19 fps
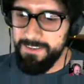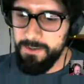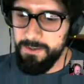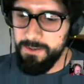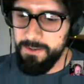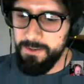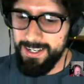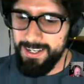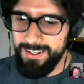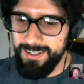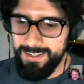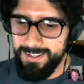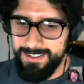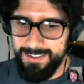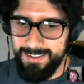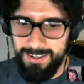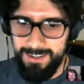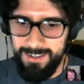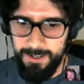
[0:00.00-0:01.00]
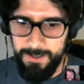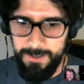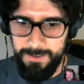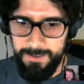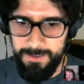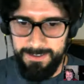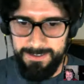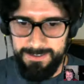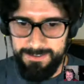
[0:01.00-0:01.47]
week.
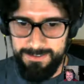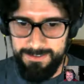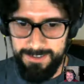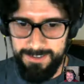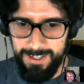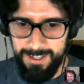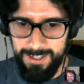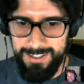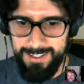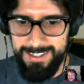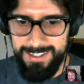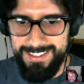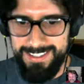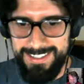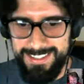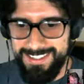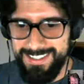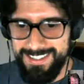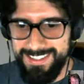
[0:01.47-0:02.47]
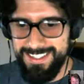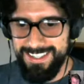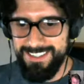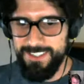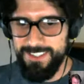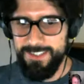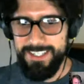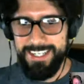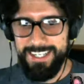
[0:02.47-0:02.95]
Go run and start doing